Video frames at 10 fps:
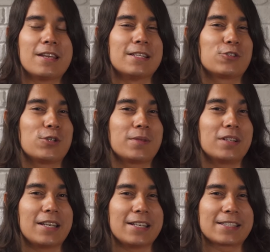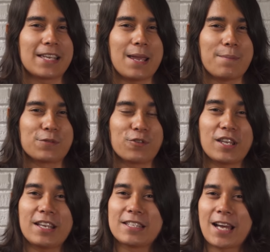and stream the latest games for
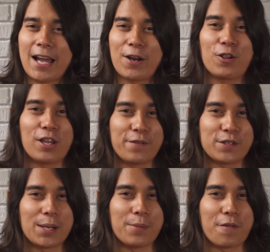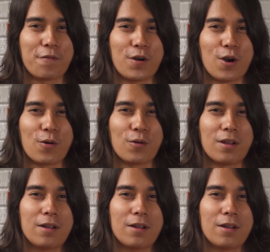the entire lifetime of the phone.